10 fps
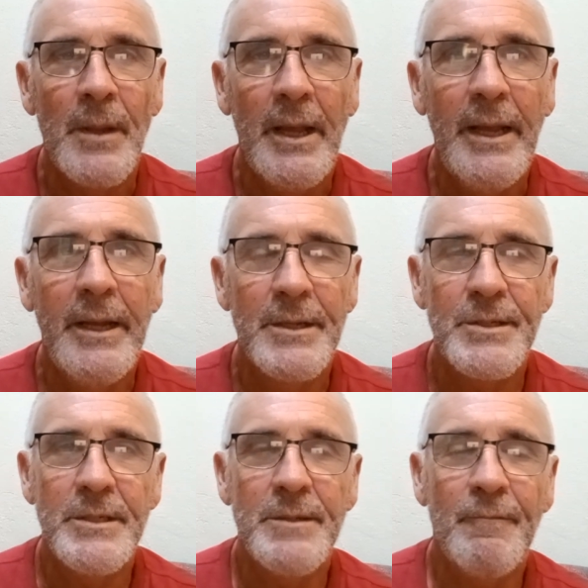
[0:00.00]
He gets
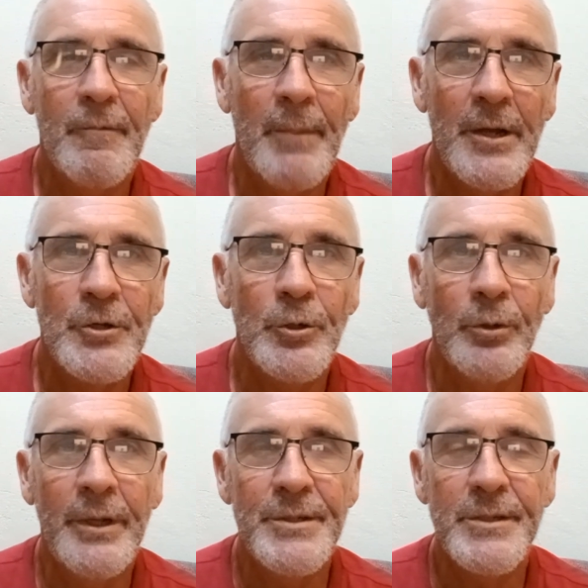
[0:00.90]
his information or
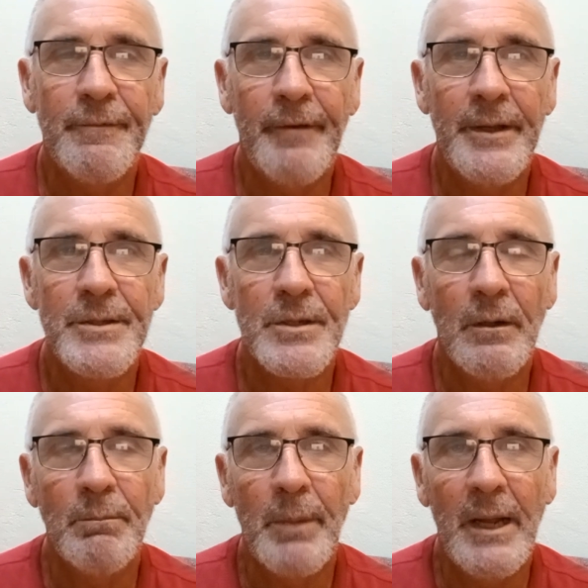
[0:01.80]
his defence
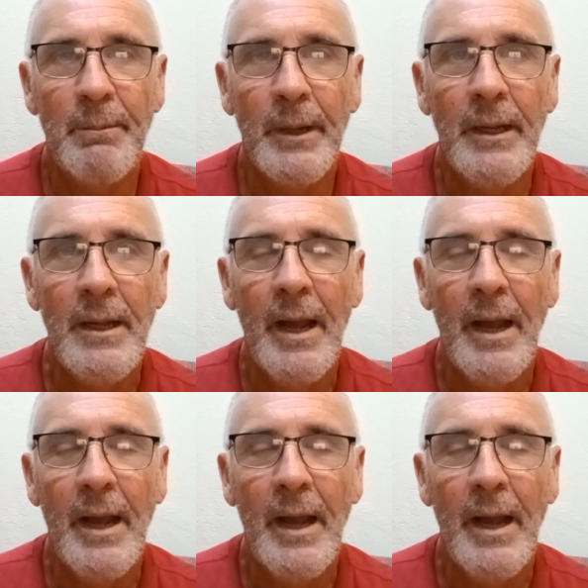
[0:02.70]
on paper,